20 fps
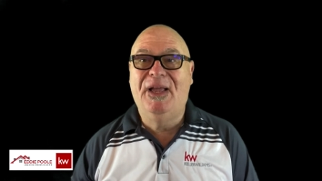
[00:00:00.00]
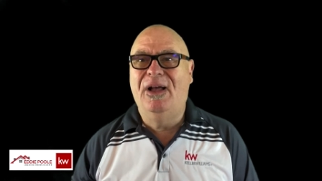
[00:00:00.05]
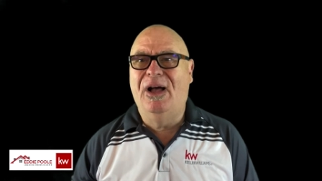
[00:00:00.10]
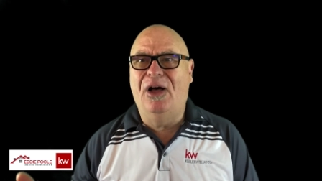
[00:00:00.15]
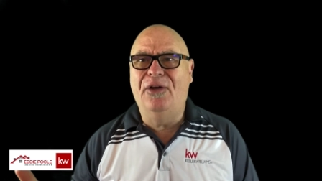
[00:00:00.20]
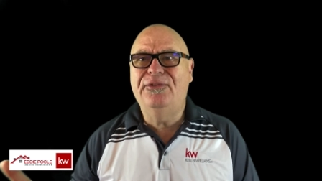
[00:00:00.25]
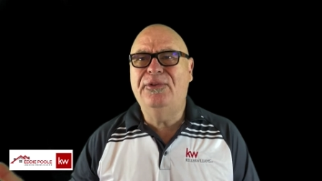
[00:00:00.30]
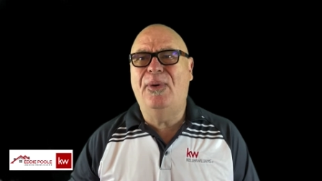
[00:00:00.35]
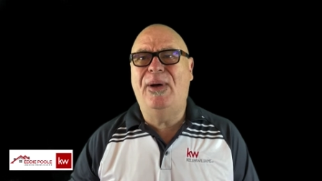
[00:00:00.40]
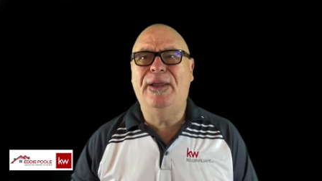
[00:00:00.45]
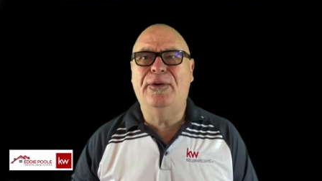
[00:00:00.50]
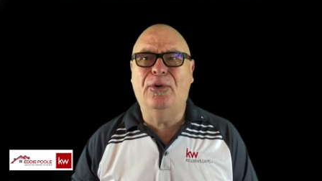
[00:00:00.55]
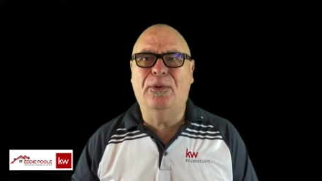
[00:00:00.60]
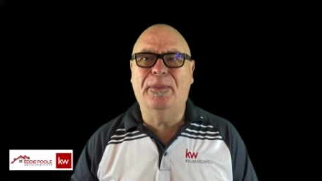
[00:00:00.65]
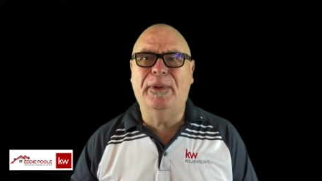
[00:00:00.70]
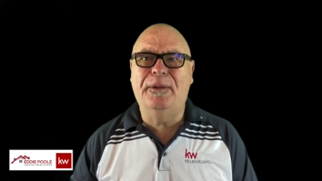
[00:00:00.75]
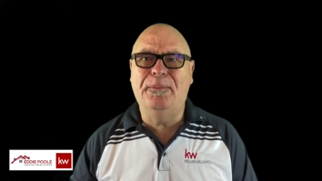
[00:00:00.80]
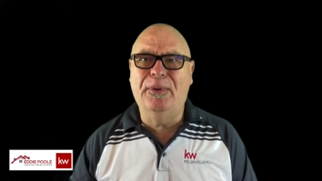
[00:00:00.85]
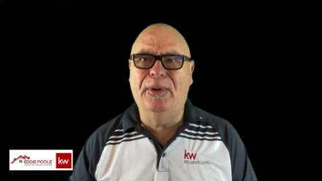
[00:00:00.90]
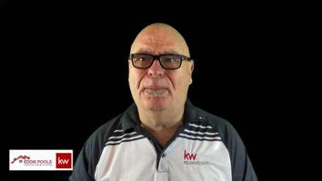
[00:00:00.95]
Also, I
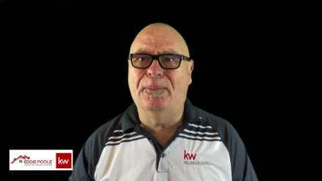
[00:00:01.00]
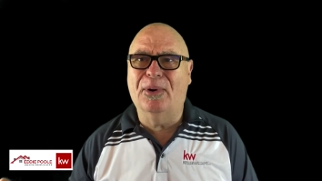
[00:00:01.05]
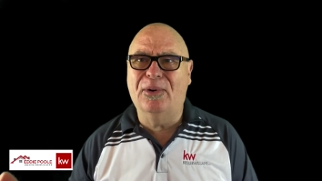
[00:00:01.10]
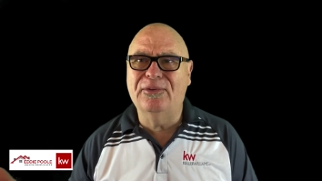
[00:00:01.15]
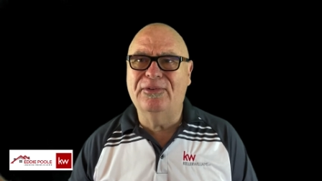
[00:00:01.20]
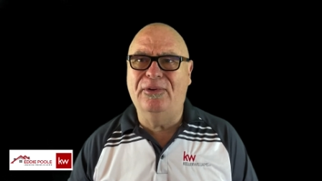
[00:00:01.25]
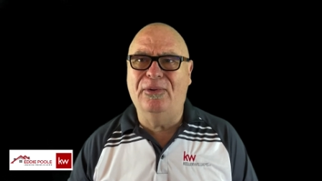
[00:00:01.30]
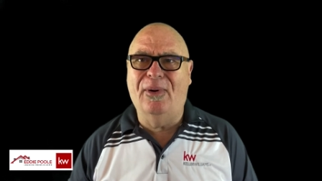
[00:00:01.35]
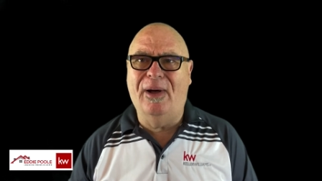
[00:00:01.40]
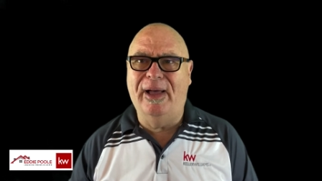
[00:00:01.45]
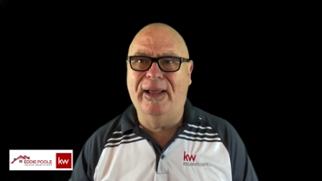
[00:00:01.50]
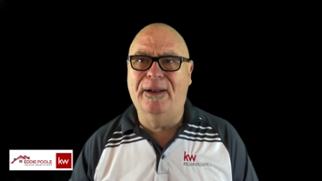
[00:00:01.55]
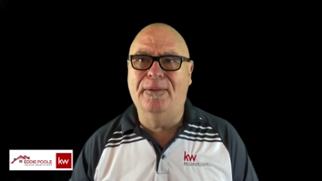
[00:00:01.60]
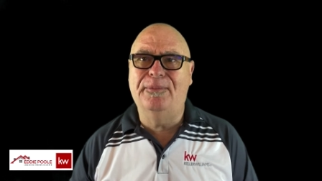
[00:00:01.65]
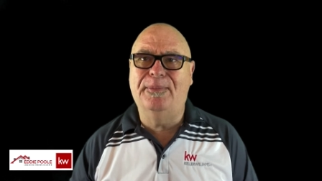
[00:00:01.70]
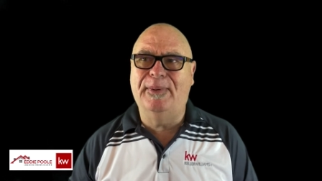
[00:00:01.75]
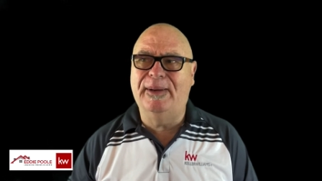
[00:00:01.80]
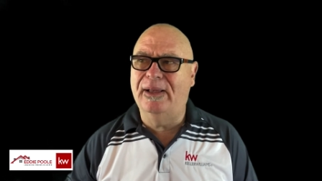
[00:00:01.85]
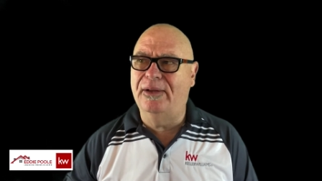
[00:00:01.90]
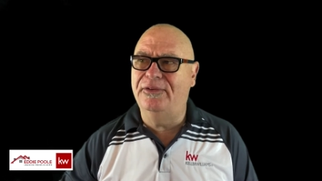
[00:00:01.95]
normally put personal items
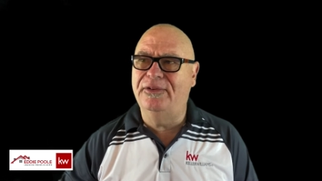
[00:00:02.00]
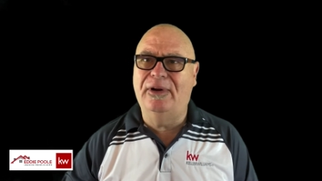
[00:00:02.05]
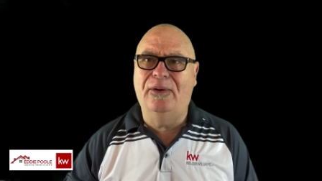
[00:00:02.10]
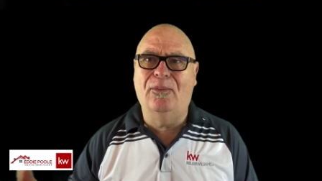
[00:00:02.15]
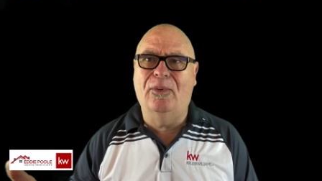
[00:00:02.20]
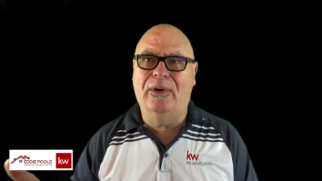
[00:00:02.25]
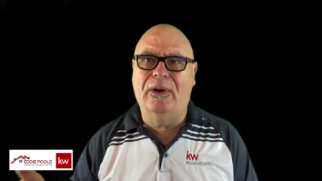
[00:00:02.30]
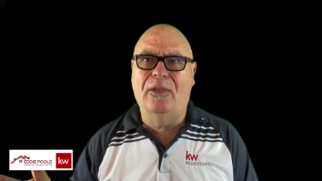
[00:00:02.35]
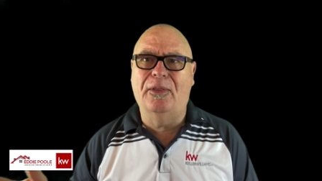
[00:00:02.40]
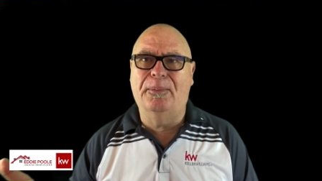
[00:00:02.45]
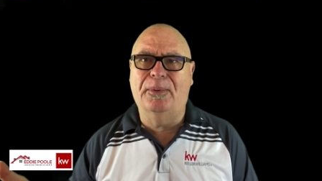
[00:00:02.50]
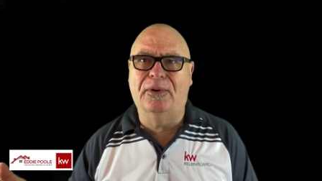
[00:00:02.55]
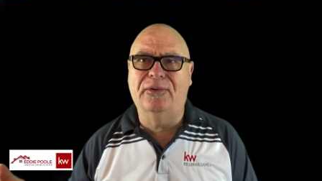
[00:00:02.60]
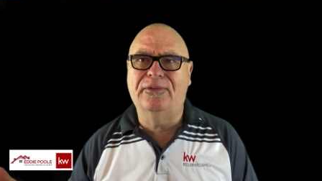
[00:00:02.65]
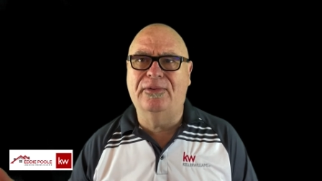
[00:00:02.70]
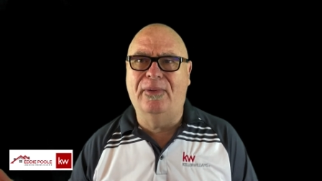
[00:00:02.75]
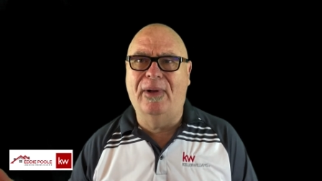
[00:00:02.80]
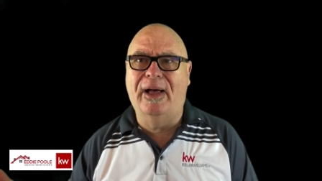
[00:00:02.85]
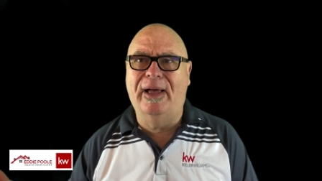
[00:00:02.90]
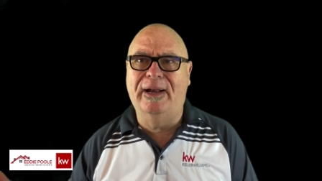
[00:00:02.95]
because you don't want all the
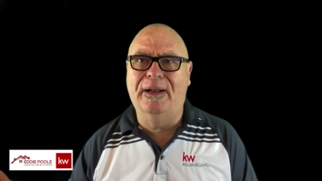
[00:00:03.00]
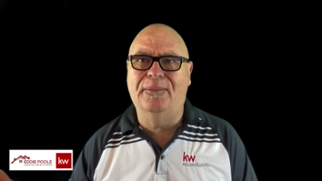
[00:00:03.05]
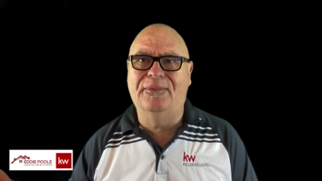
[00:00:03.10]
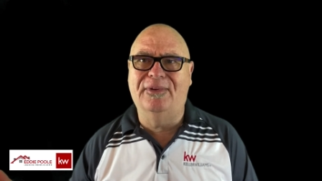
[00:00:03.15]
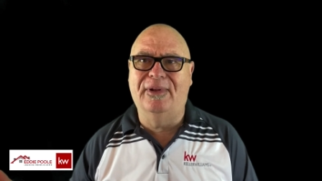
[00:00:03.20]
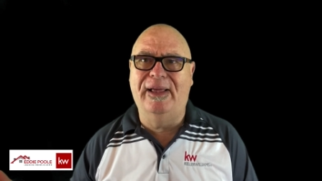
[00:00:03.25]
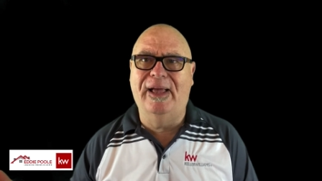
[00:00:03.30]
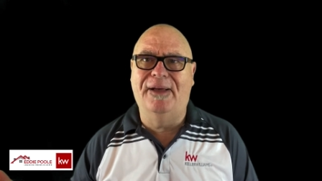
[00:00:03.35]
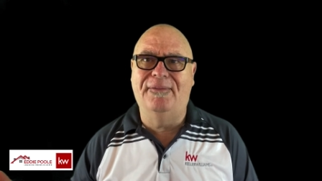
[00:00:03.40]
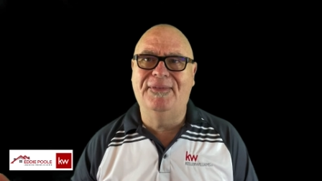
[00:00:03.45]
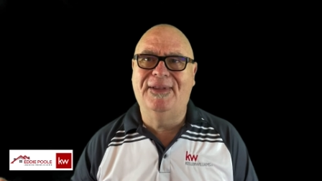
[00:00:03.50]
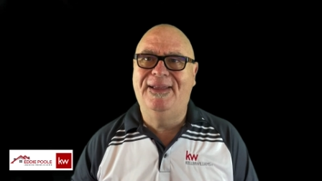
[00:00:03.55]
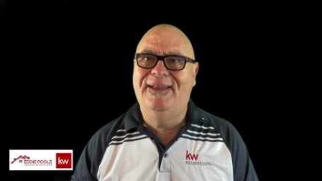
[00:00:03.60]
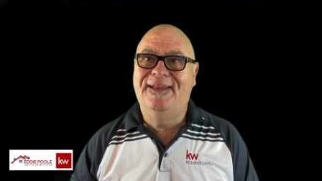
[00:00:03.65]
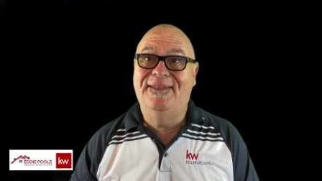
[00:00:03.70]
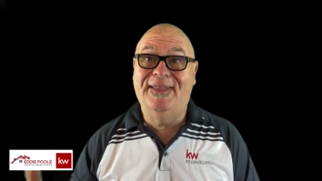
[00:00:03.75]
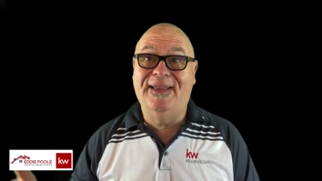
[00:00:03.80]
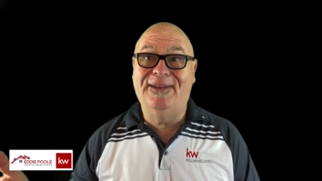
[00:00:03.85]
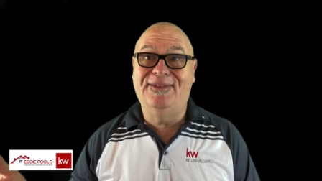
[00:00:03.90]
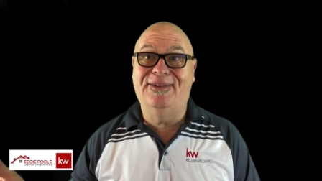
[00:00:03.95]
personal items left,
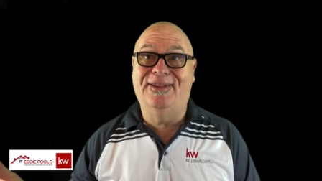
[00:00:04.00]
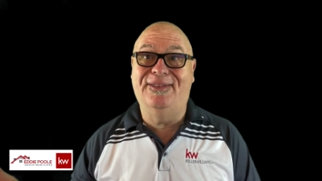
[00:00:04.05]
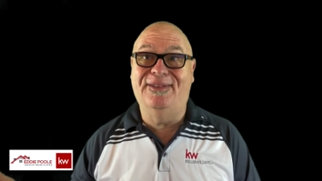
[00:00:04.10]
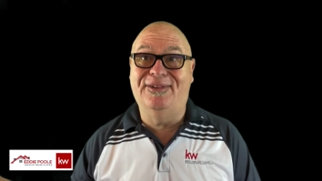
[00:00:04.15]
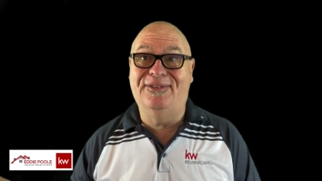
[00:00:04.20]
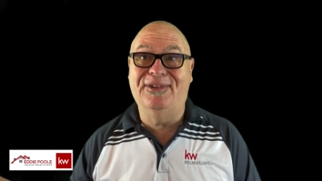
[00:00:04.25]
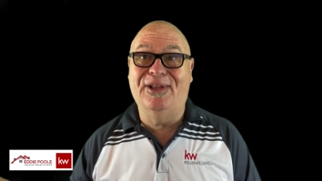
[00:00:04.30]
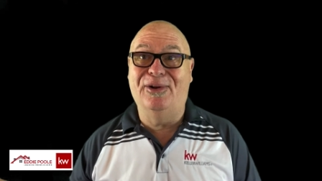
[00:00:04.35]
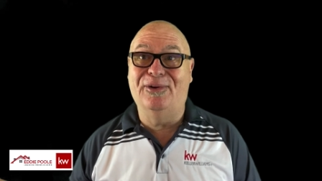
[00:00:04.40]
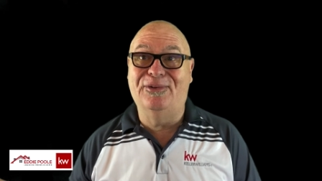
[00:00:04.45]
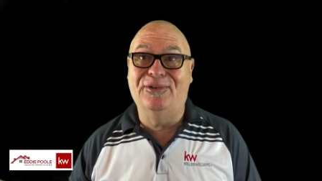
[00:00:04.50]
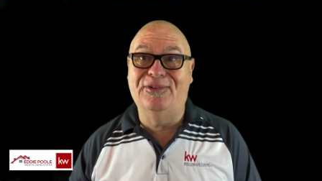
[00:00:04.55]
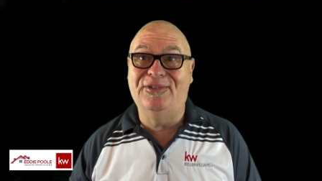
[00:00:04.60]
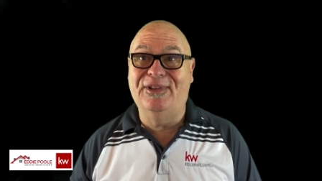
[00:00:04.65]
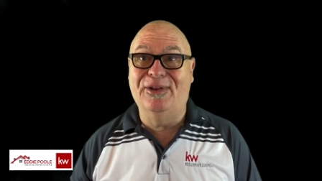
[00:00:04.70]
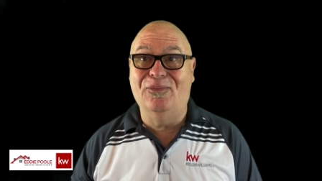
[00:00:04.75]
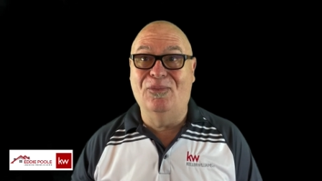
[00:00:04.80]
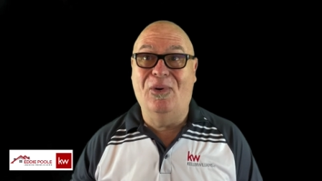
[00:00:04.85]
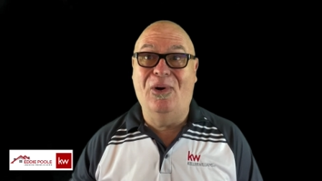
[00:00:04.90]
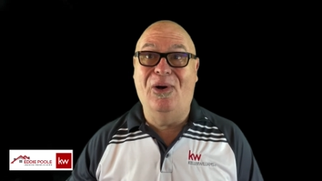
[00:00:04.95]
things that the seller just
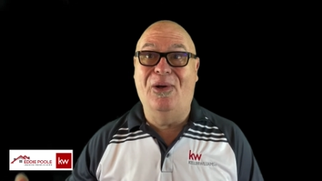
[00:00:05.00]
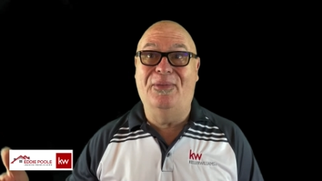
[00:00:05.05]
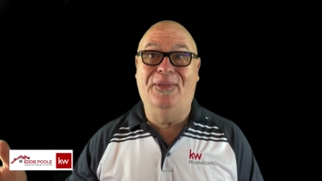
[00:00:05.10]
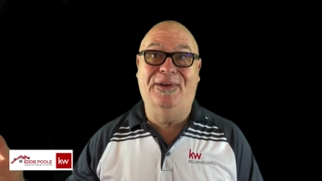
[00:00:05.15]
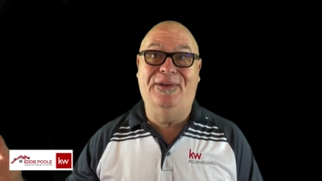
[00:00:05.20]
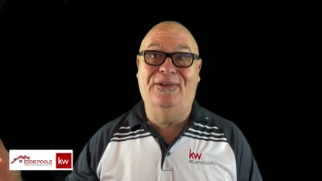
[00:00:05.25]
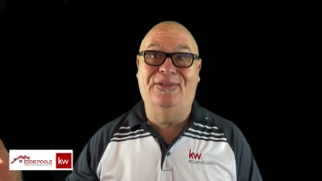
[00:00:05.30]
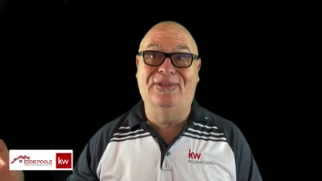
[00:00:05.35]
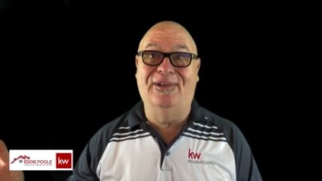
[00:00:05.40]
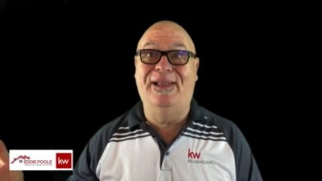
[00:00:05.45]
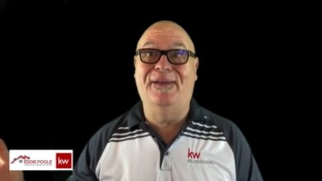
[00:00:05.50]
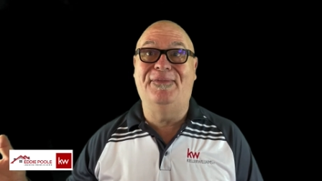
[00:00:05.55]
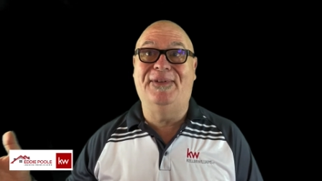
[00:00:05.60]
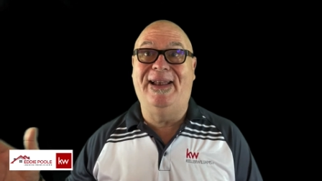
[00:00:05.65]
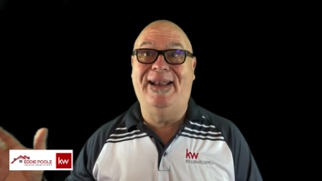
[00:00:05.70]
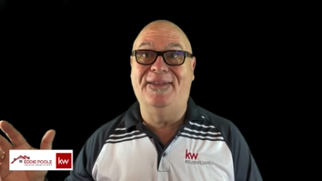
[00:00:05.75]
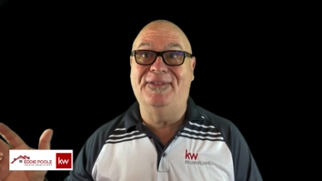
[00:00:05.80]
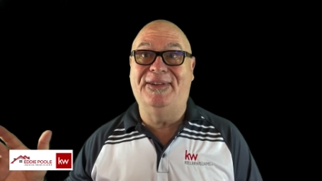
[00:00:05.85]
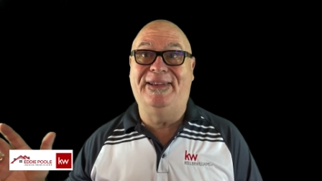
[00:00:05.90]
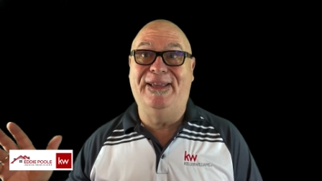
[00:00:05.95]
didn't want, that just left it
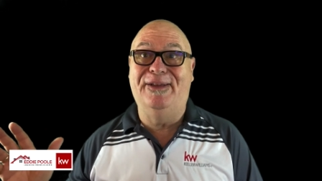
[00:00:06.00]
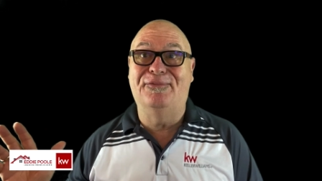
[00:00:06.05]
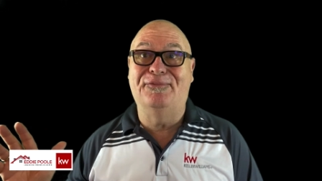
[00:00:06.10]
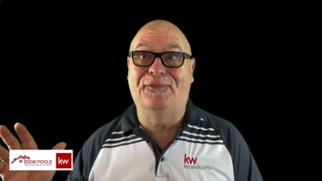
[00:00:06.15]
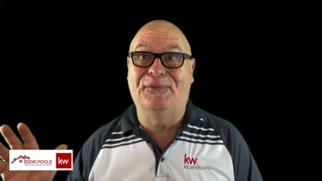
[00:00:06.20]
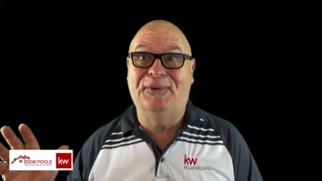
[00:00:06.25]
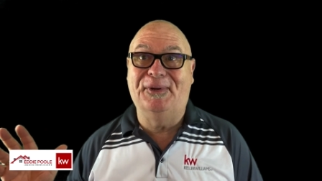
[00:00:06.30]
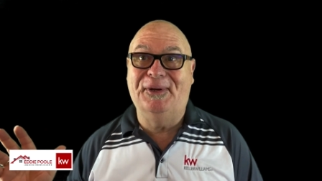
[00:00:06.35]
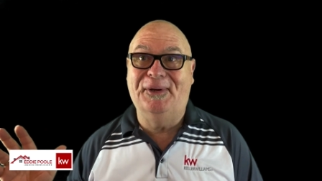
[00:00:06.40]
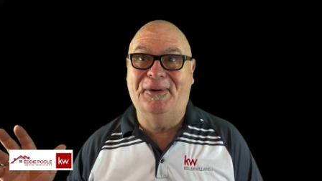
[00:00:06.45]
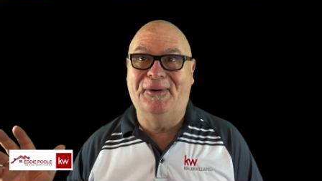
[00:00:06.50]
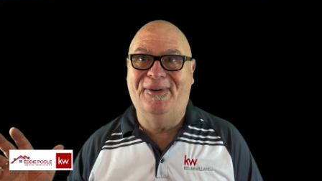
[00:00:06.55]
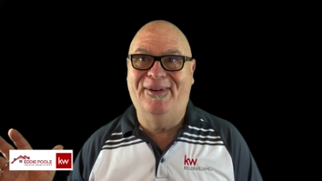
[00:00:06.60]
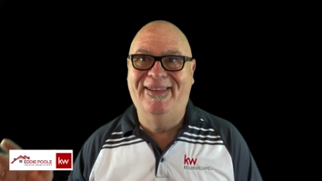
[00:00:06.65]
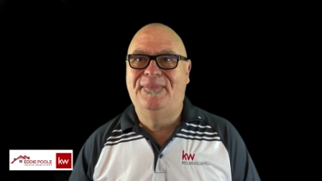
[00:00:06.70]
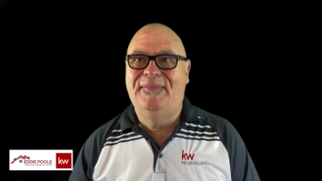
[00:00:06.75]
as a gift for you.